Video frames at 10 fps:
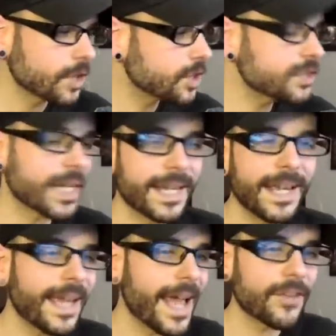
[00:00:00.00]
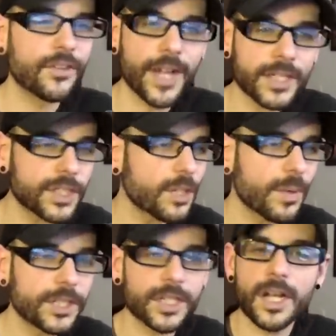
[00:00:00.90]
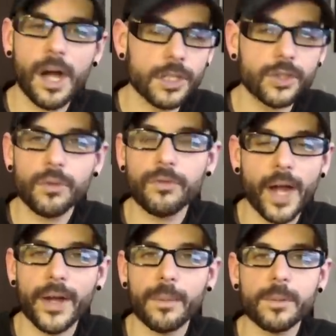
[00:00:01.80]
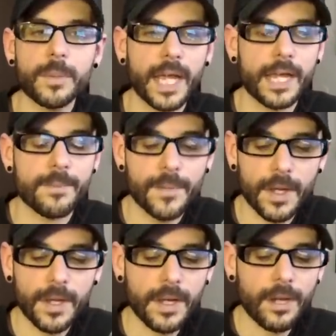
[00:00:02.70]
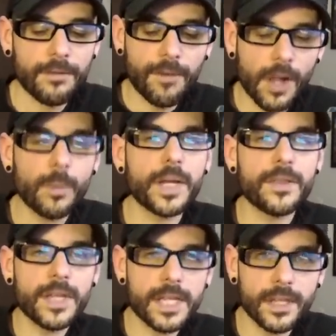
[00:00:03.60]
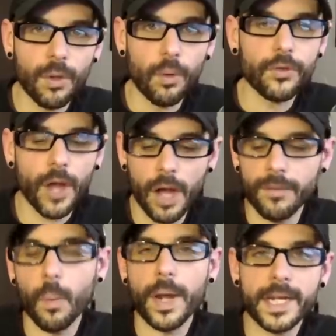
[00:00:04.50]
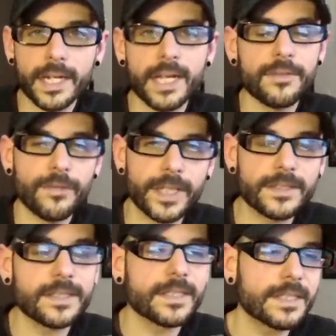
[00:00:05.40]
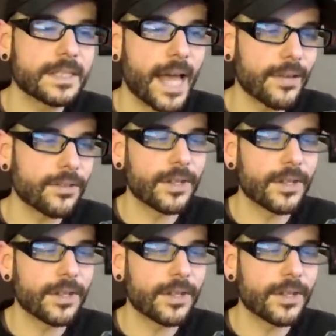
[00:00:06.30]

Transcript: just a kick ass next generation console Fire Emblem game following on the heels of Awakening and Fates' success.